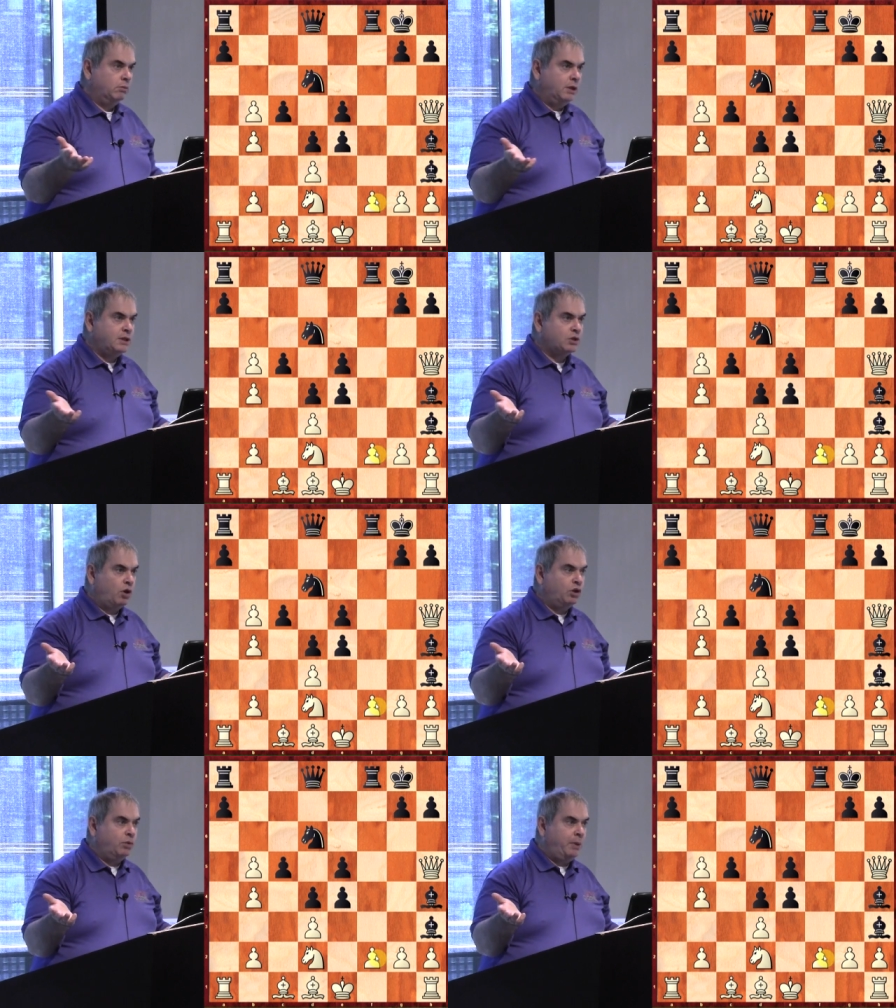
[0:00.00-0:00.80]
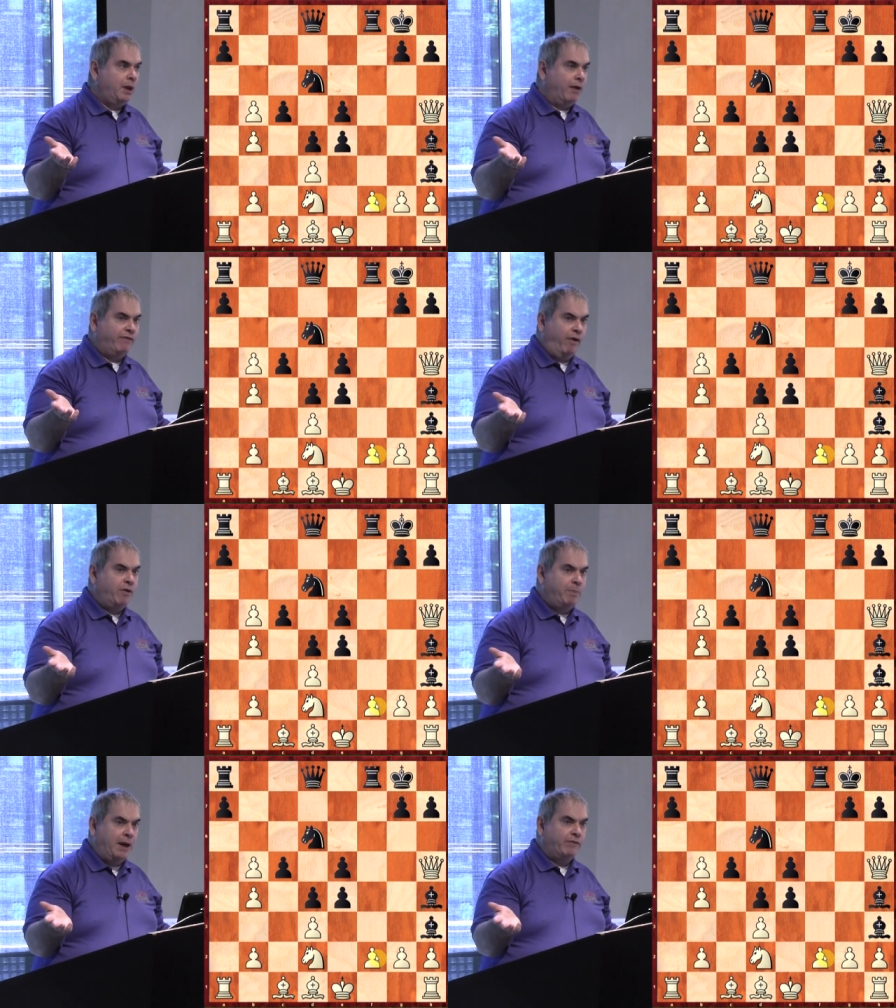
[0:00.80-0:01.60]
this is going to be a
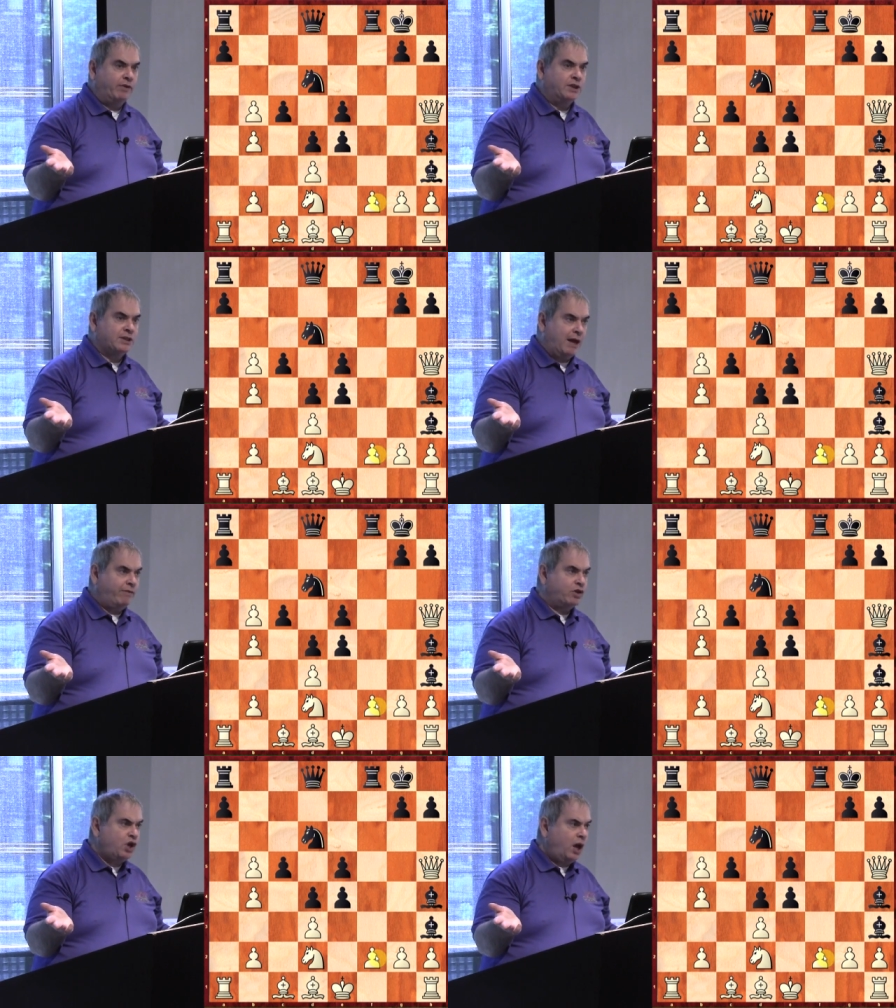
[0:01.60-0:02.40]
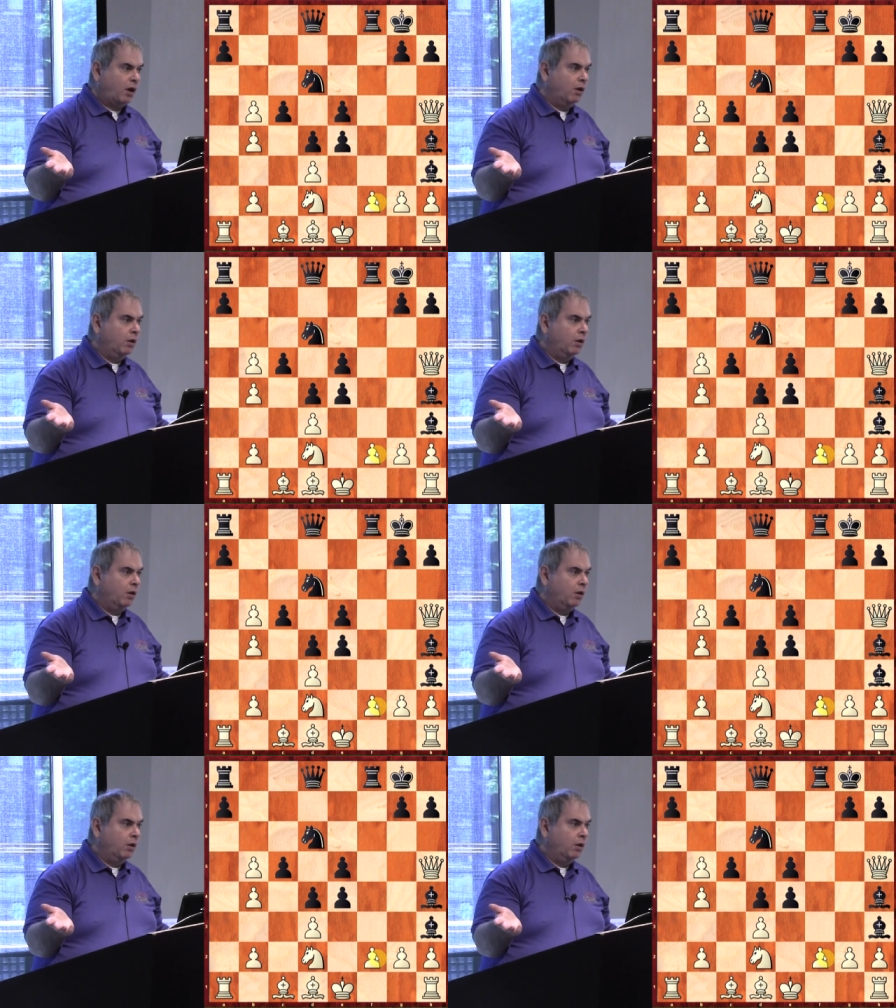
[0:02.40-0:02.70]
very painful discovered check.